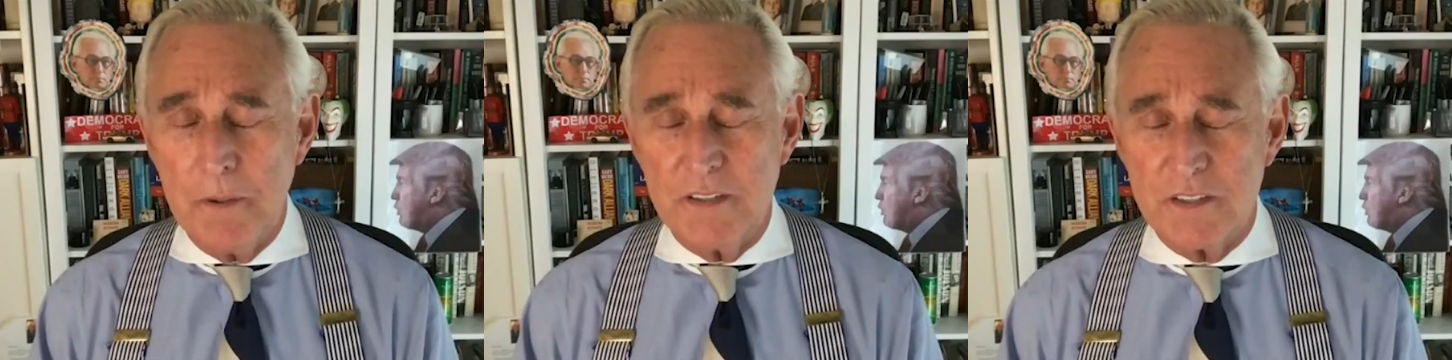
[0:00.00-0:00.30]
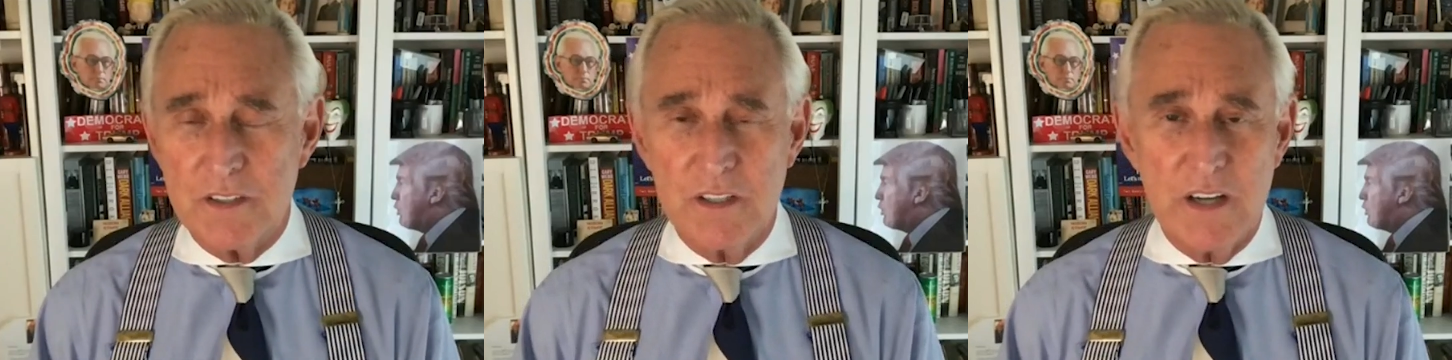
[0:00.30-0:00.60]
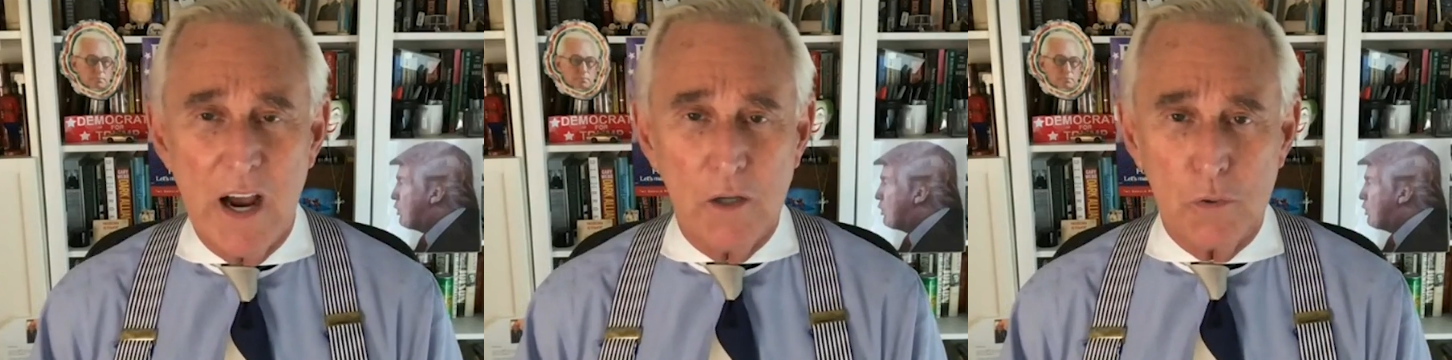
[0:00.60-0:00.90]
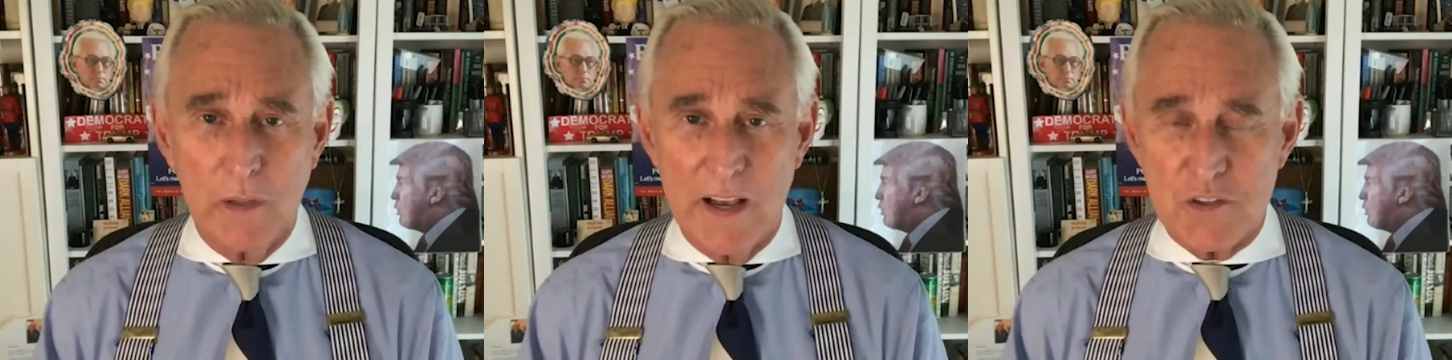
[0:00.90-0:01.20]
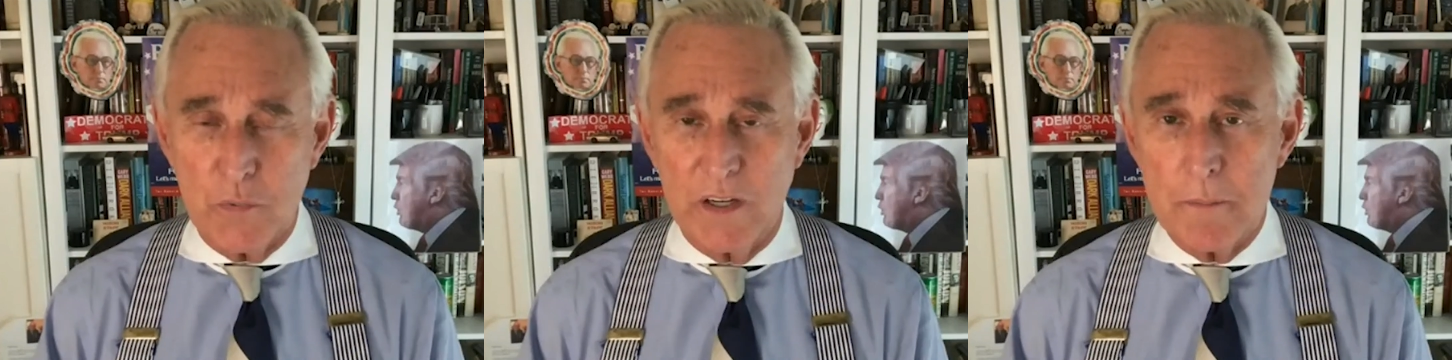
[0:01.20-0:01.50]
Speaker 1: pieces in Yahoo
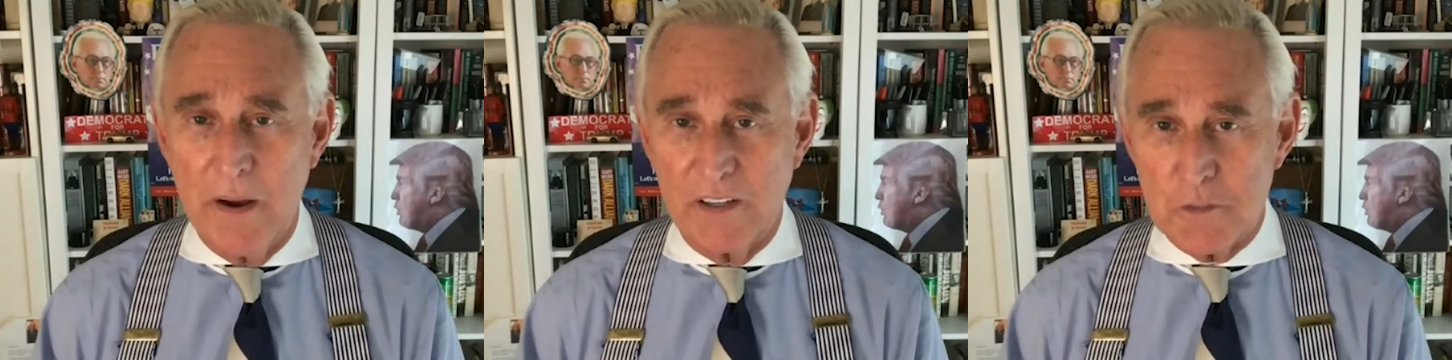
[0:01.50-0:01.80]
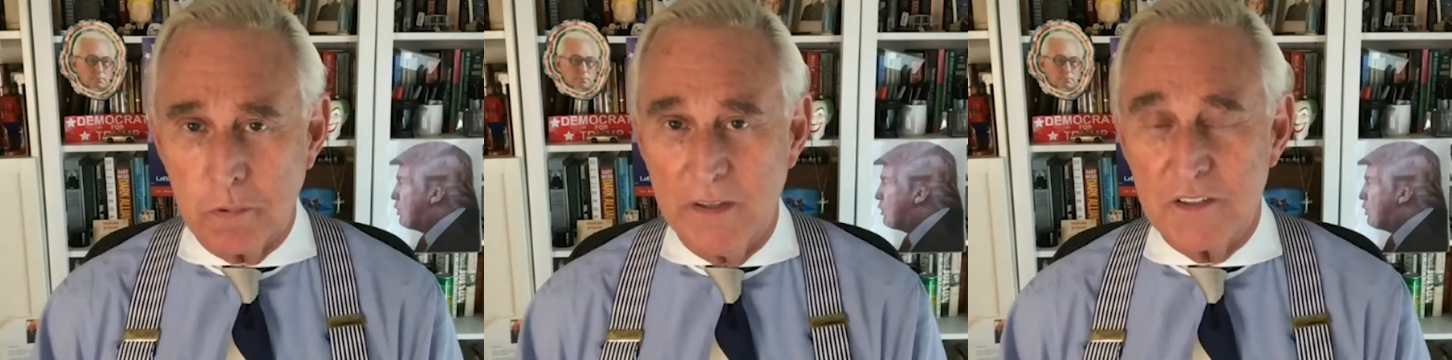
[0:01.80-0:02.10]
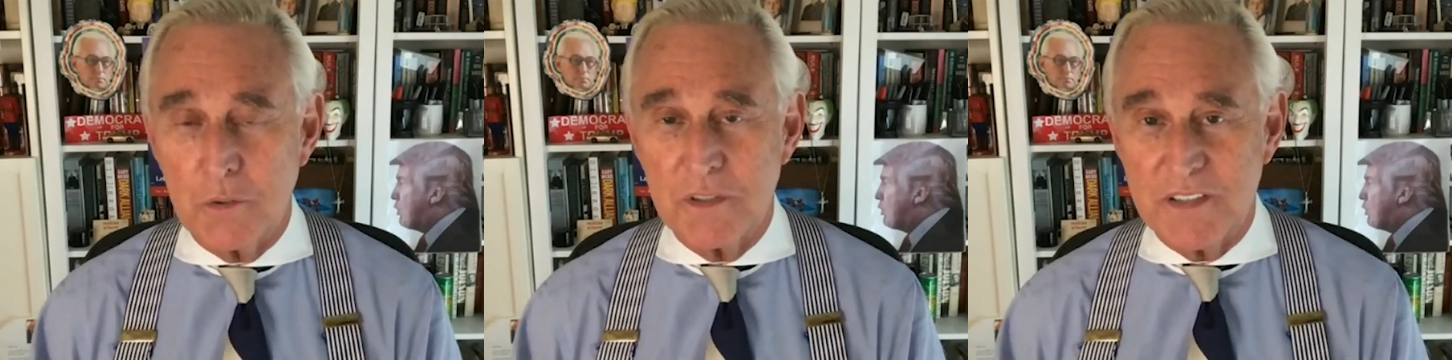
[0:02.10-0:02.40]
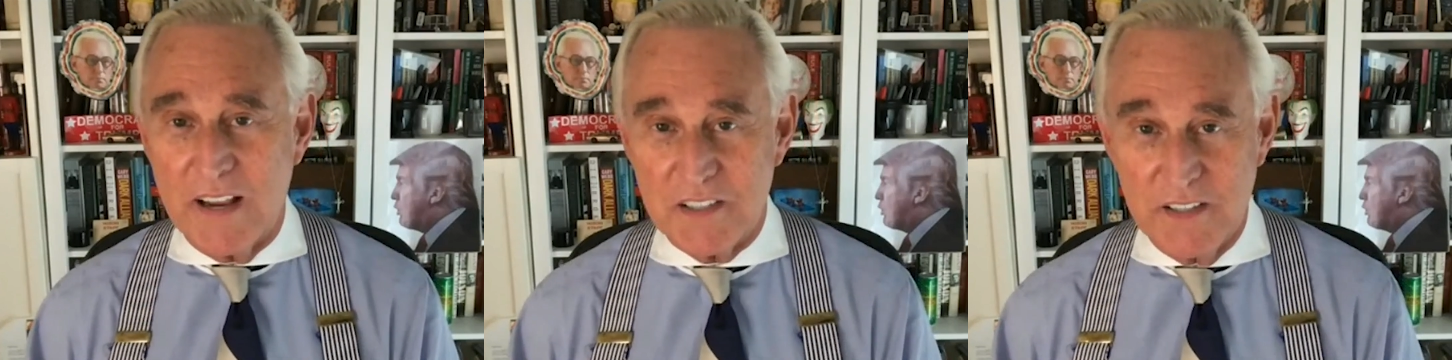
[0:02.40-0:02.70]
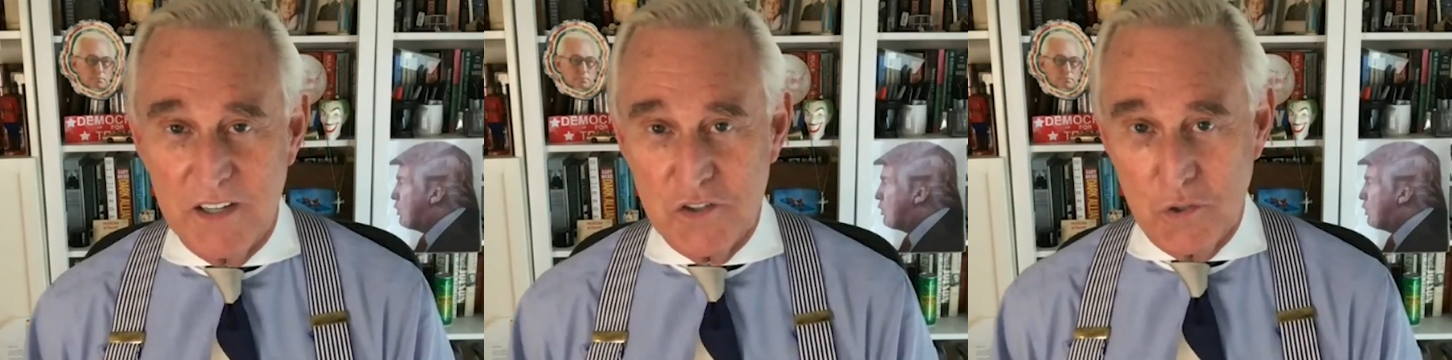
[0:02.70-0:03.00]
last week about his plans to
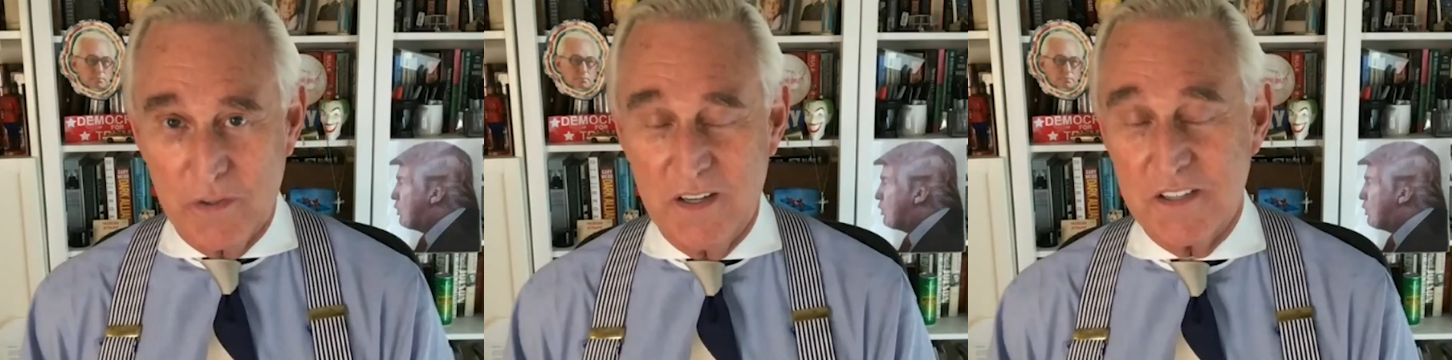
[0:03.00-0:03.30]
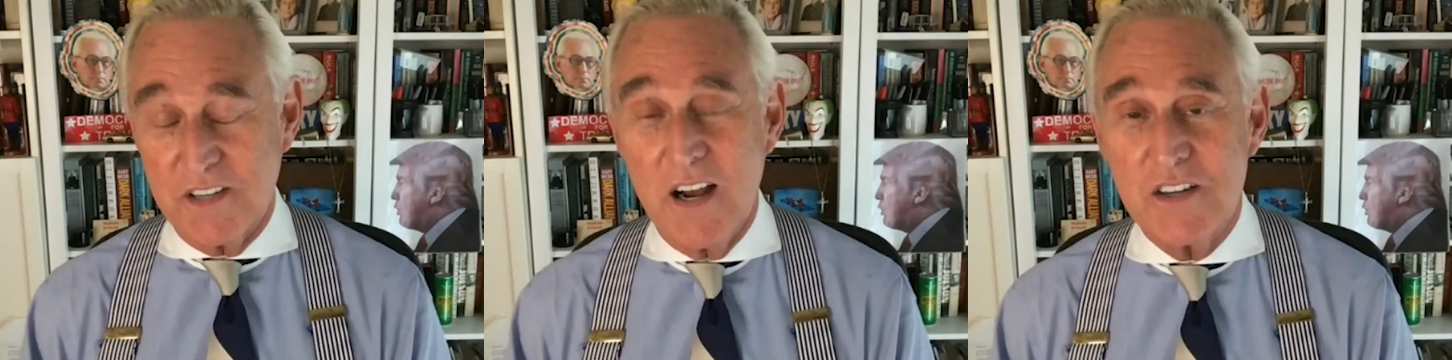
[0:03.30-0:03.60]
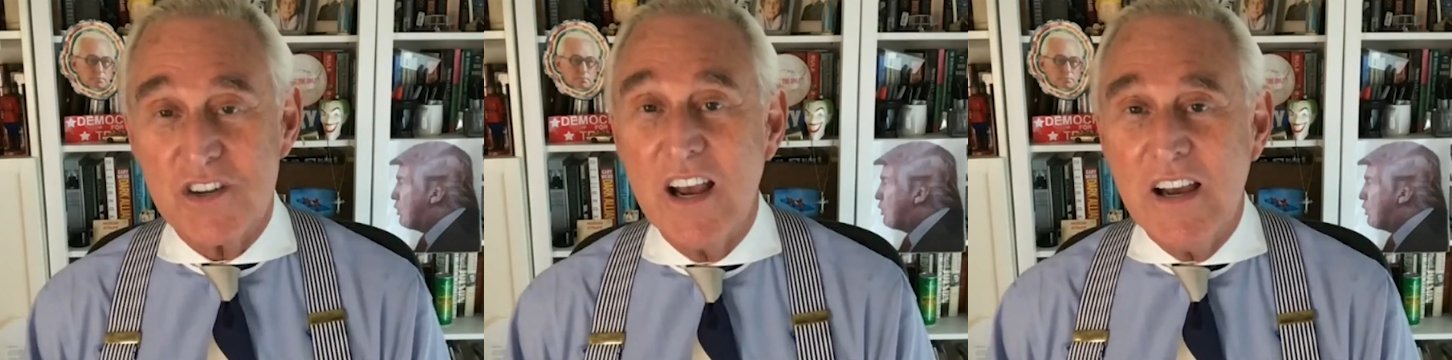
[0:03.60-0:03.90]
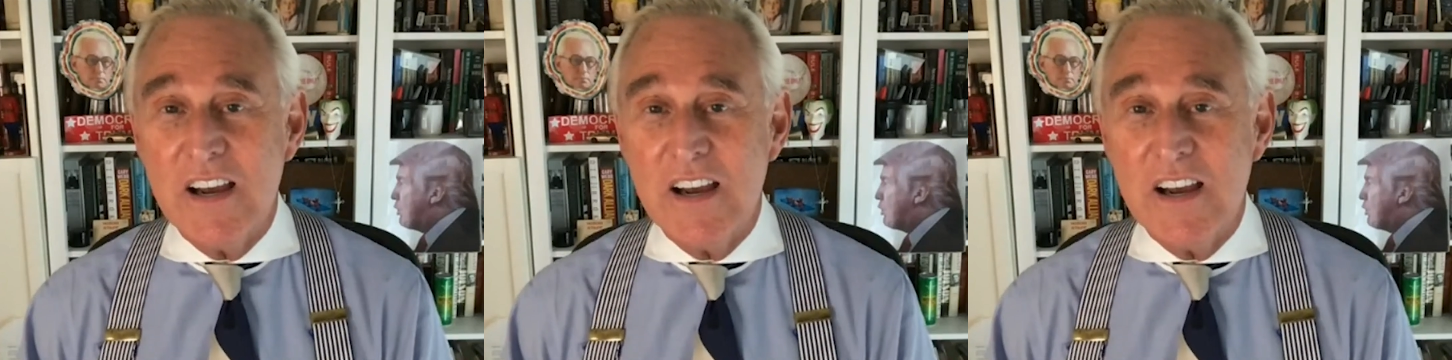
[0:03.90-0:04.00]
assassinate Julian Assange,